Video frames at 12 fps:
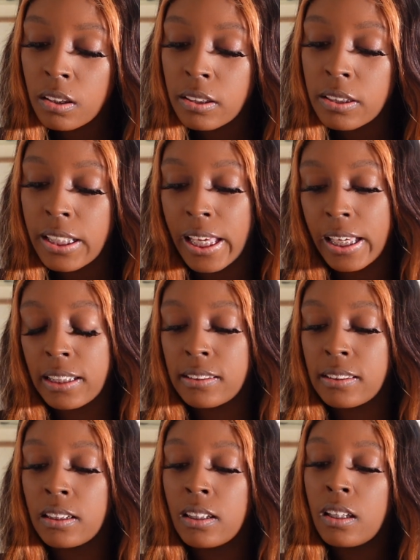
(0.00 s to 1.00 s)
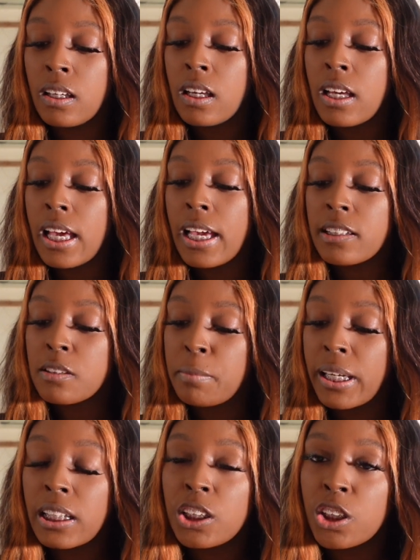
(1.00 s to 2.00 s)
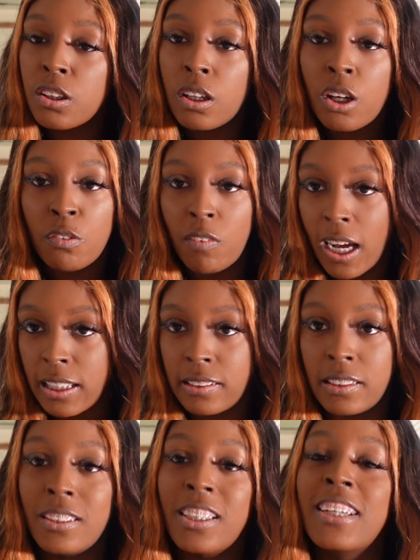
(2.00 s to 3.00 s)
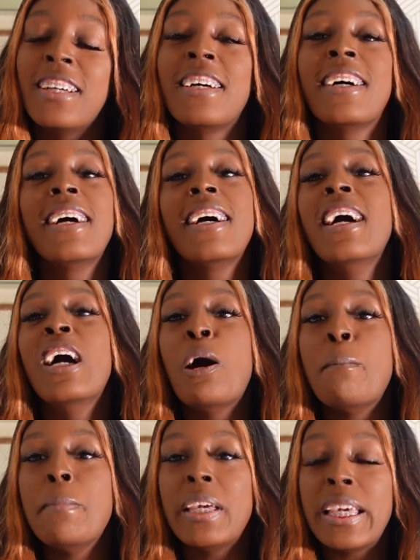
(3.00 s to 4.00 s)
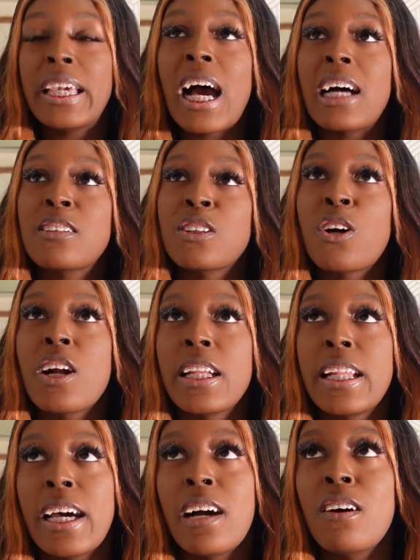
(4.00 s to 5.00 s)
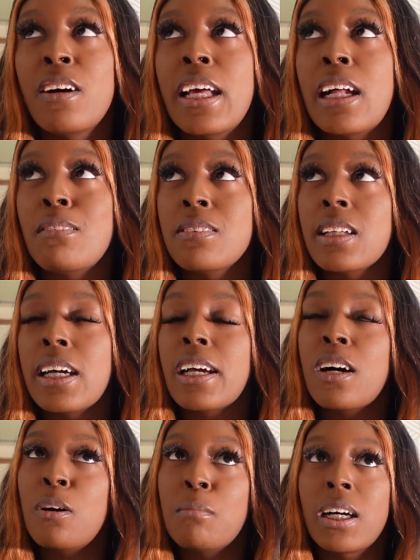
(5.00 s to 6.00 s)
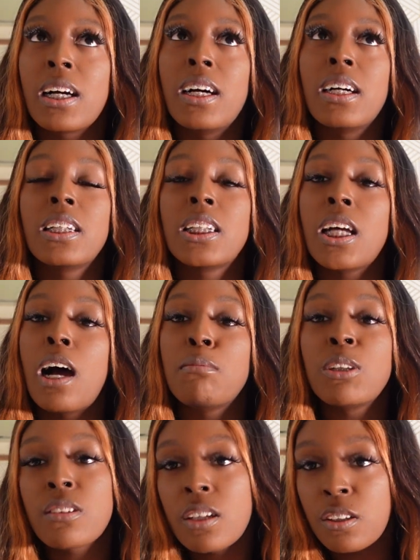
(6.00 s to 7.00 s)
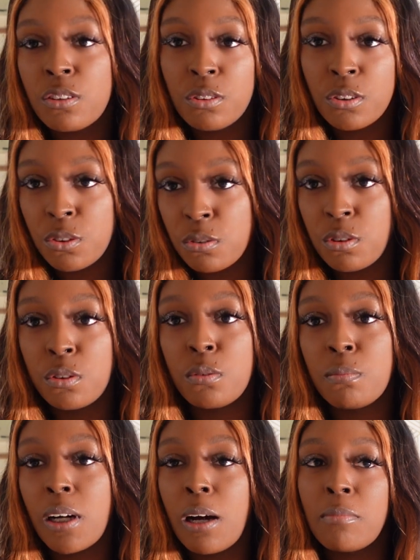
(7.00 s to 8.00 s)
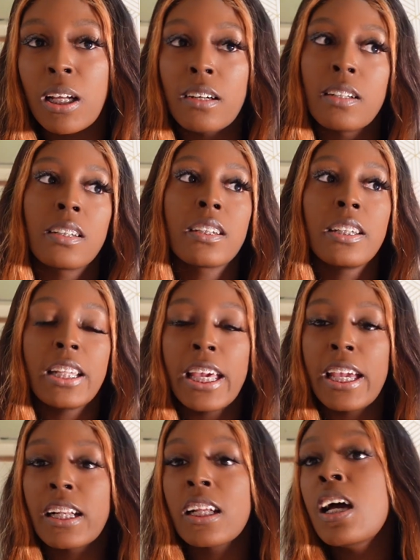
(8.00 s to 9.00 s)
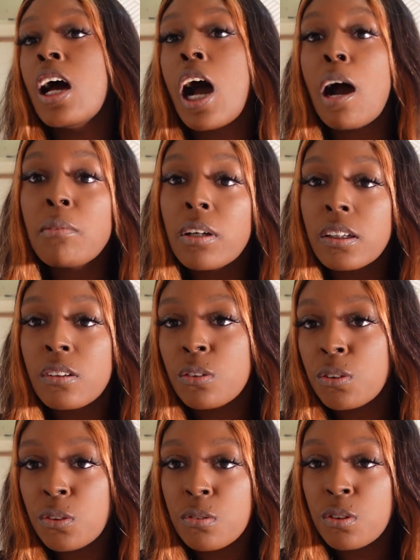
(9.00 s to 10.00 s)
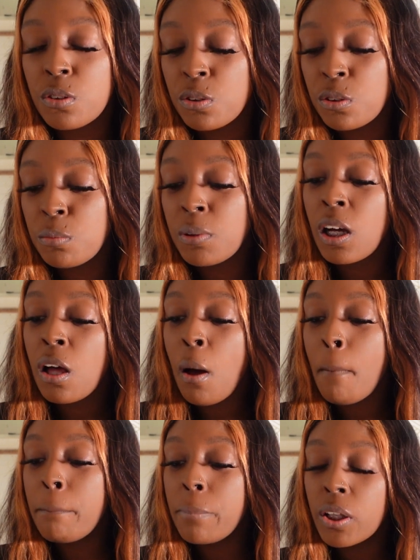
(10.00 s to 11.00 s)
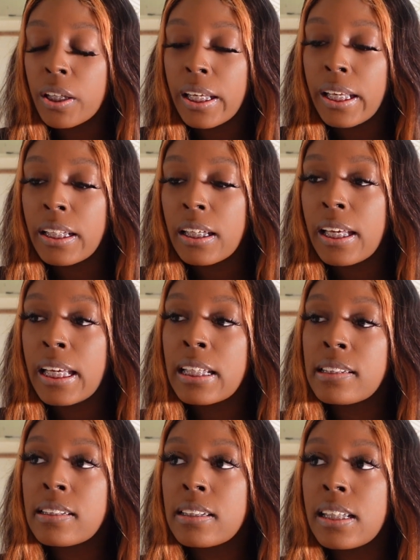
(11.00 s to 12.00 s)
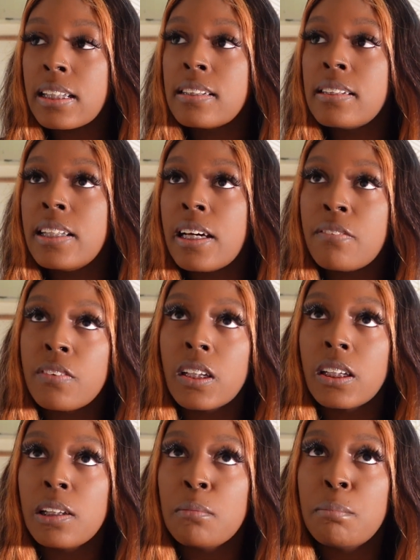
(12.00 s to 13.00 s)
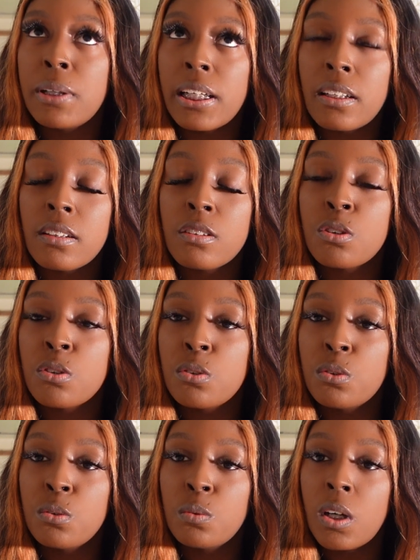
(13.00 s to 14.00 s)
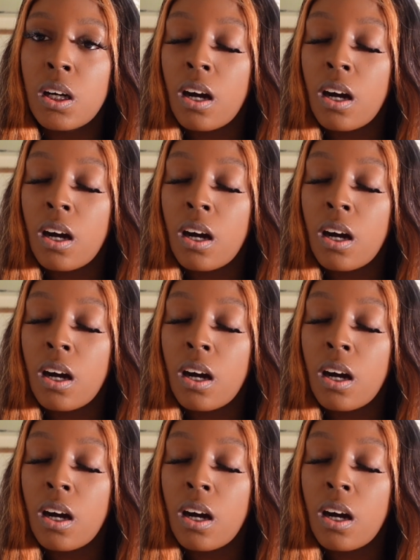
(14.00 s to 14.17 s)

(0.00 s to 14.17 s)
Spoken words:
Next, expand your horizon. Me, I started out and I was like, oh my gosh, I'm just going to do YouTube. I'm not going to connect. I'm going to do YouTube. But it's definitely better to